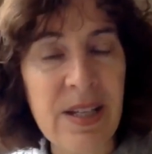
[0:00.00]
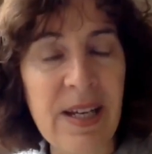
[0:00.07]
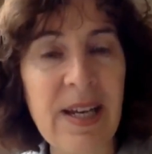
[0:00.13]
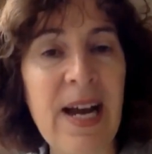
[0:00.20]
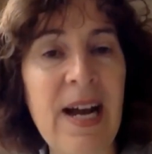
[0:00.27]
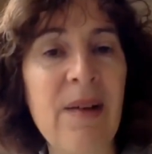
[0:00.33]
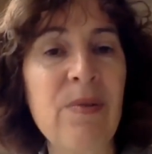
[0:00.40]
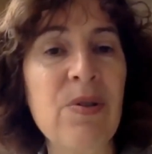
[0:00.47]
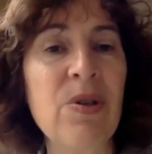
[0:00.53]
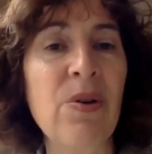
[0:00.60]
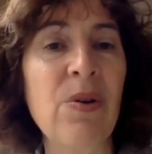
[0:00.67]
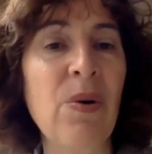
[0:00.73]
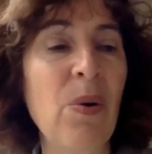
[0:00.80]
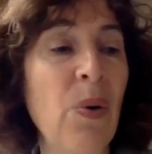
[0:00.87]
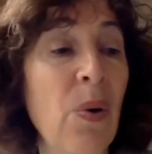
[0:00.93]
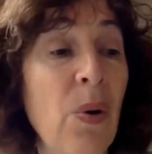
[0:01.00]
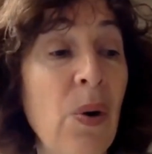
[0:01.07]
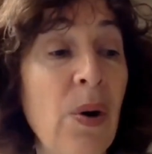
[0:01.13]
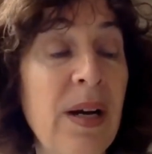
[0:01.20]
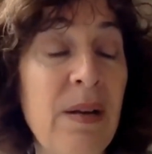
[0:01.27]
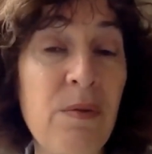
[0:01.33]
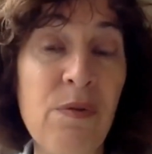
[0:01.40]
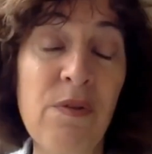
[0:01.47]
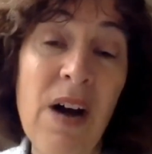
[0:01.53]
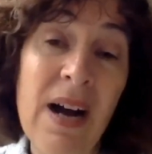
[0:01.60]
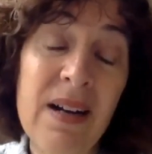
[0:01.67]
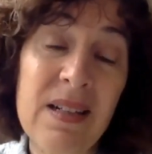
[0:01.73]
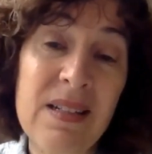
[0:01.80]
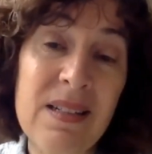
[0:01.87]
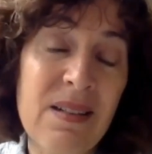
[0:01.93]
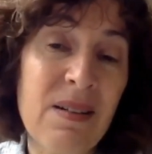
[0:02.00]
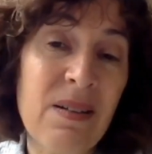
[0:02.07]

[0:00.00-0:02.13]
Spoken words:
encounter, or in fact,